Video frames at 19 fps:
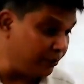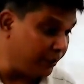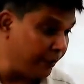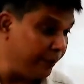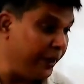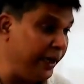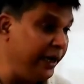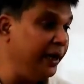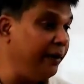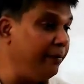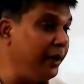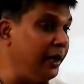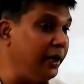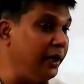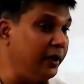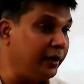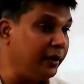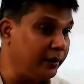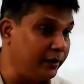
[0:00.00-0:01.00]
midday
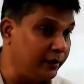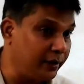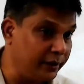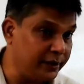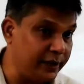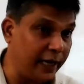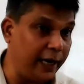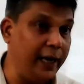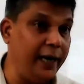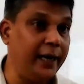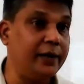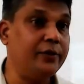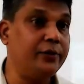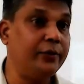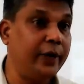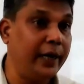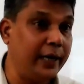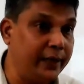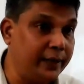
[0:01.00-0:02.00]
meal, the child has
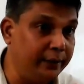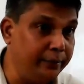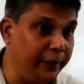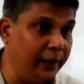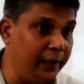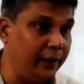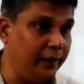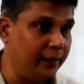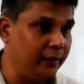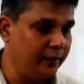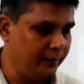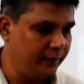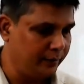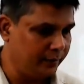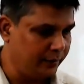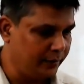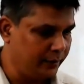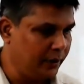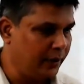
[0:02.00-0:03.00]
to get the meal.
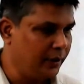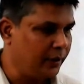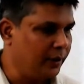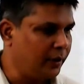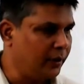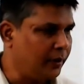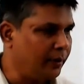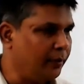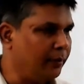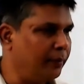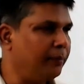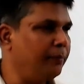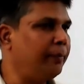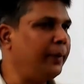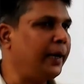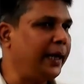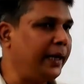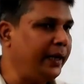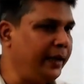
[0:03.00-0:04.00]

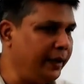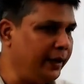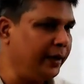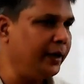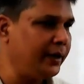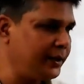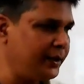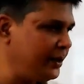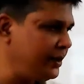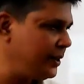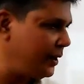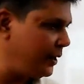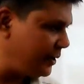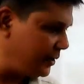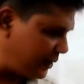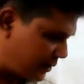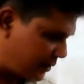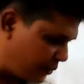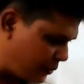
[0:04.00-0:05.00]
My younger sister
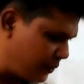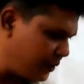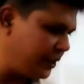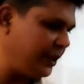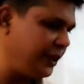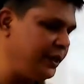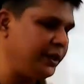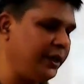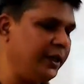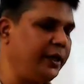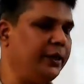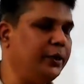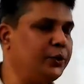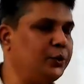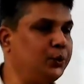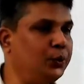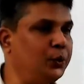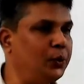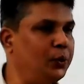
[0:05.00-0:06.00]
is a teacher in the
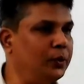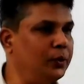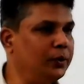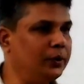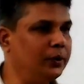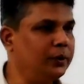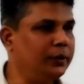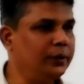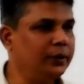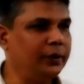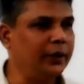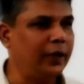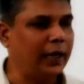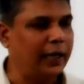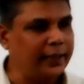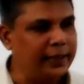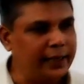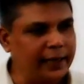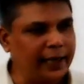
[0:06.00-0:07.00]
school.
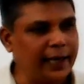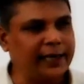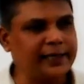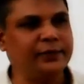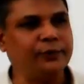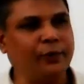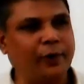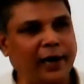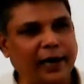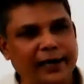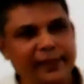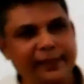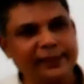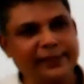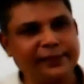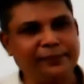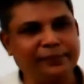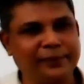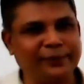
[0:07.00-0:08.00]
And then I asked what
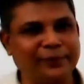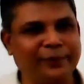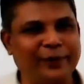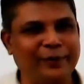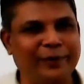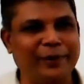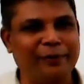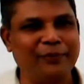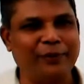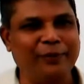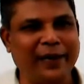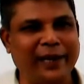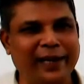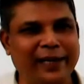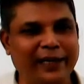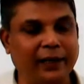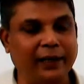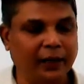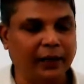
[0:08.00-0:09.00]
you are
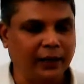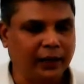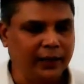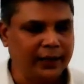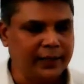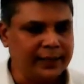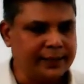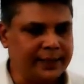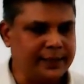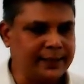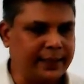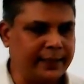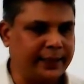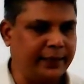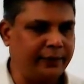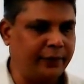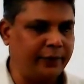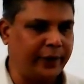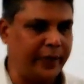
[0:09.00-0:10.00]
providing. She said
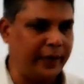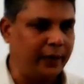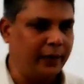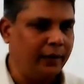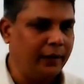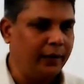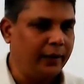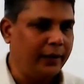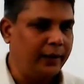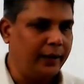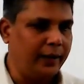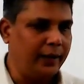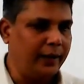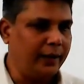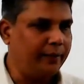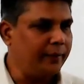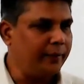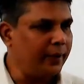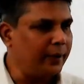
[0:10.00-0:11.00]
that okay,
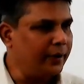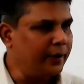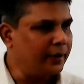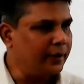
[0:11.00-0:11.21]
ye